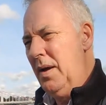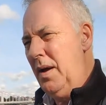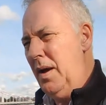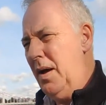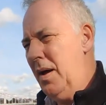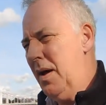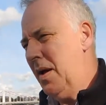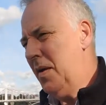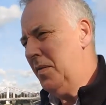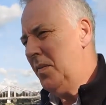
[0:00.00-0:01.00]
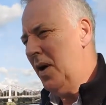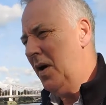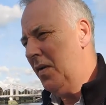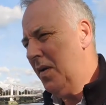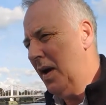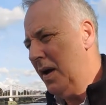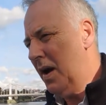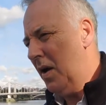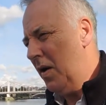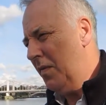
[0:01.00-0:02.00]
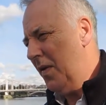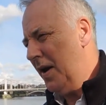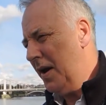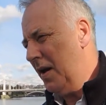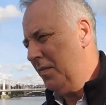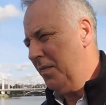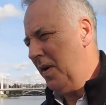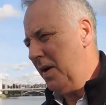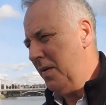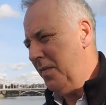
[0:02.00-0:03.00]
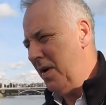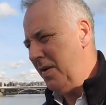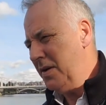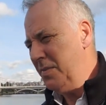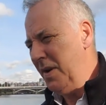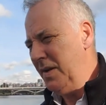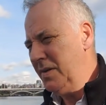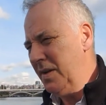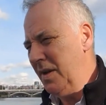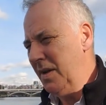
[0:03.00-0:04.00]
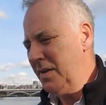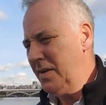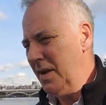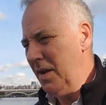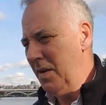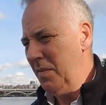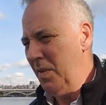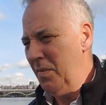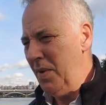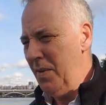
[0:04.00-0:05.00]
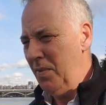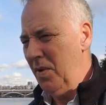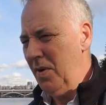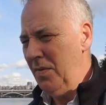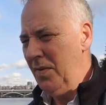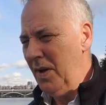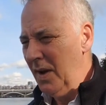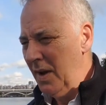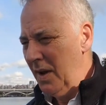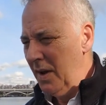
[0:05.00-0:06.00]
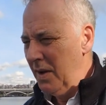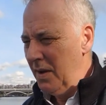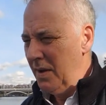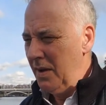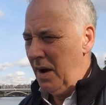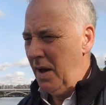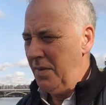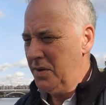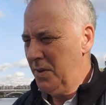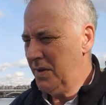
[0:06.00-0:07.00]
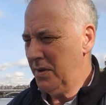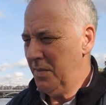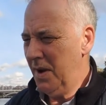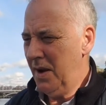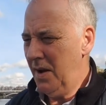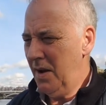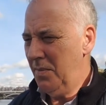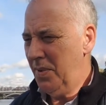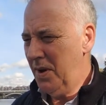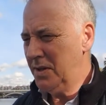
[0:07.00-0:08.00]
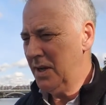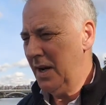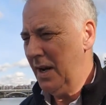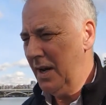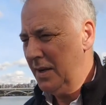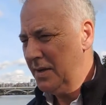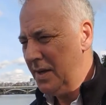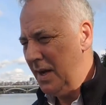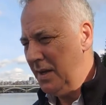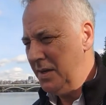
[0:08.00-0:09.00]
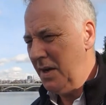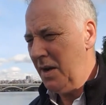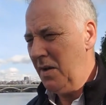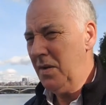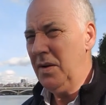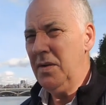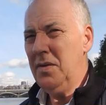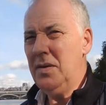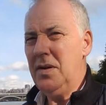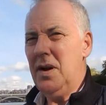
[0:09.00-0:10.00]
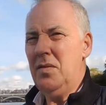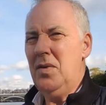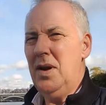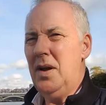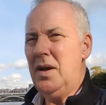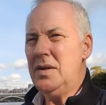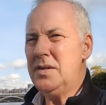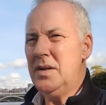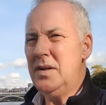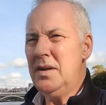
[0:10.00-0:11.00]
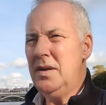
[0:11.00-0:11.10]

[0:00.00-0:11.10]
Well, I found out via various means that when people have either twittered me personally and said, you don't realise that.